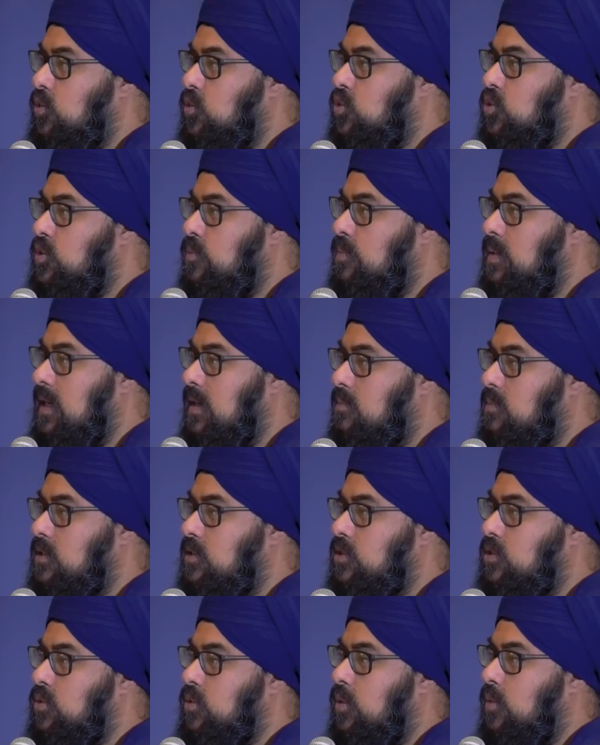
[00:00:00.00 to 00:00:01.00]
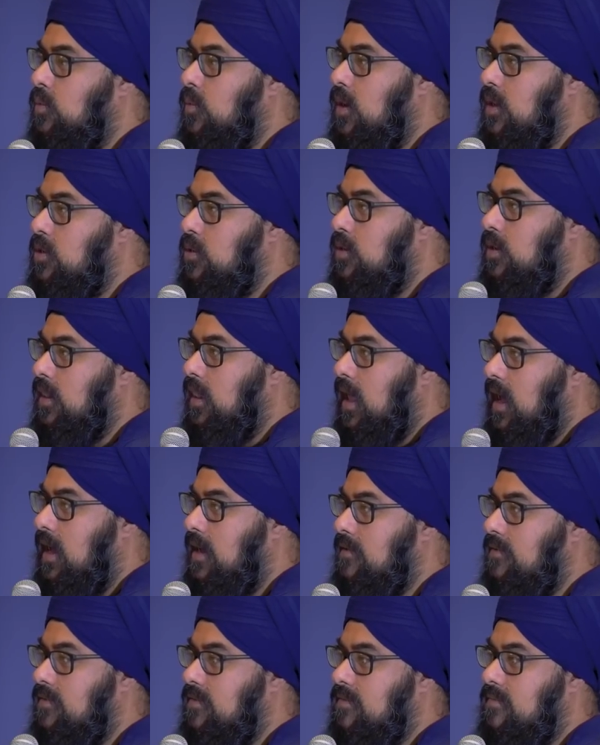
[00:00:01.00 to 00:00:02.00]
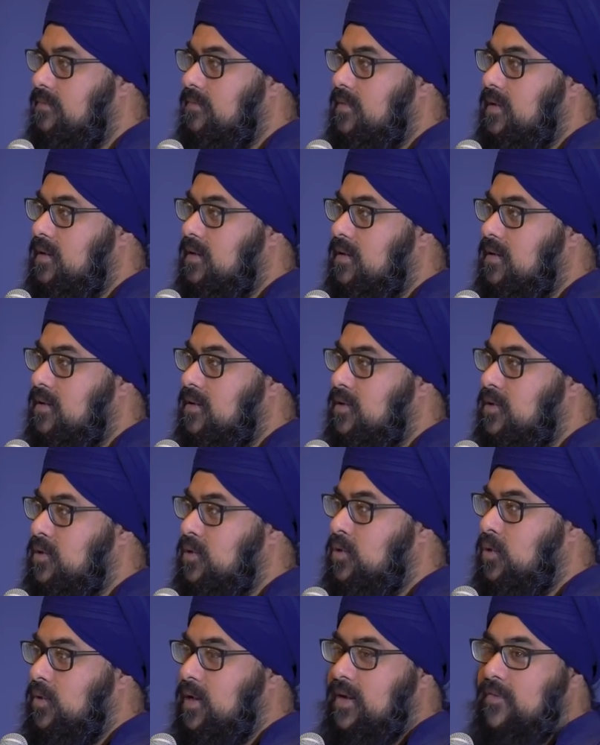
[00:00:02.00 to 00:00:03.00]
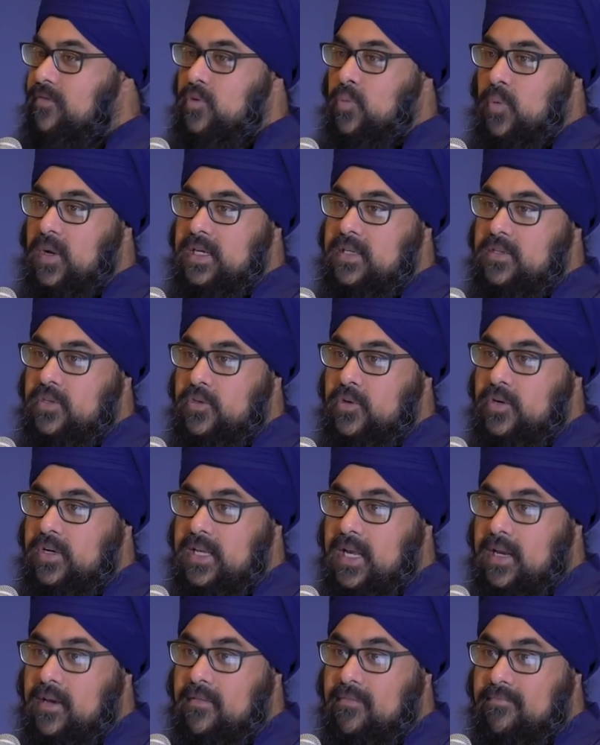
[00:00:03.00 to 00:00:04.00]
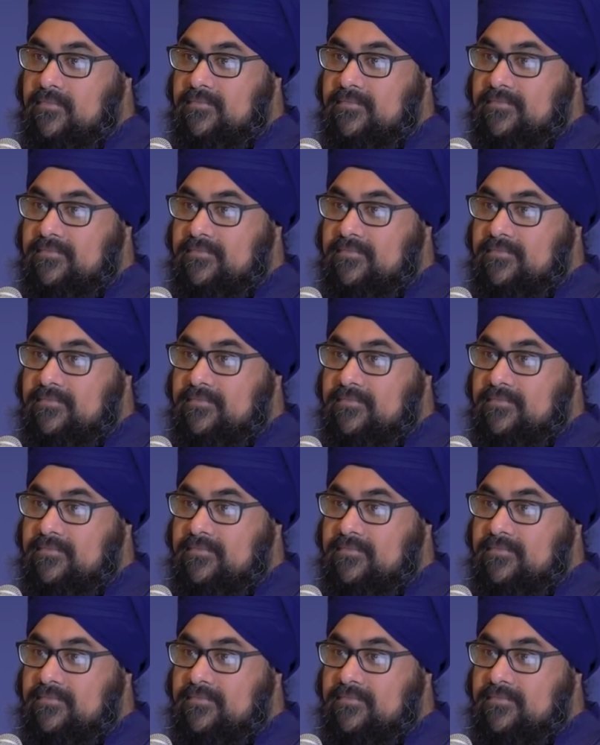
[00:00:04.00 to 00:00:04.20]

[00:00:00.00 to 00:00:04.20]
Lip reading: you should be able to do it while you're alive. You don't have to wait till you're dead.